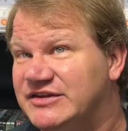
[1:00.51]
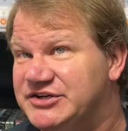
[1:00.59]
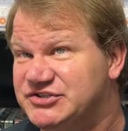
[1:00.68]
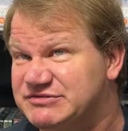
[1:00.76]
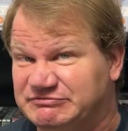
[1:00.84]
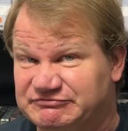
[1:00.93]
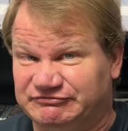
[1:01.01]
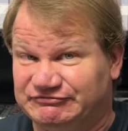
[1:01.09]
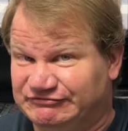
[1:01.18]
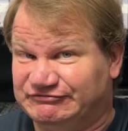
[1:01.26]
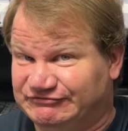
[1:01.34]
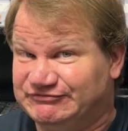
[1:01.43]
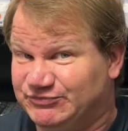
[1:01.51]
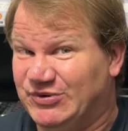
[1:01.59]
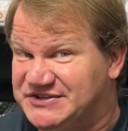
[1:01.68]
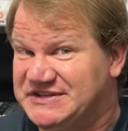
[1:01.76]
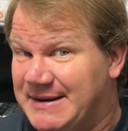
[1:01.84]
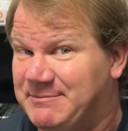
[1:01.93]
They just
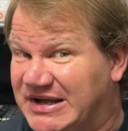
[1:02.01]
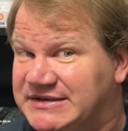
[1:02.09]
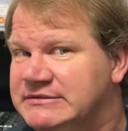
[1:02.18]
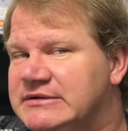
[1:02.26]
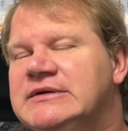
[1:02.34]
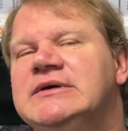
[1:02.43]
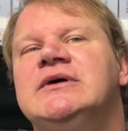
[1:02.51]
press that button.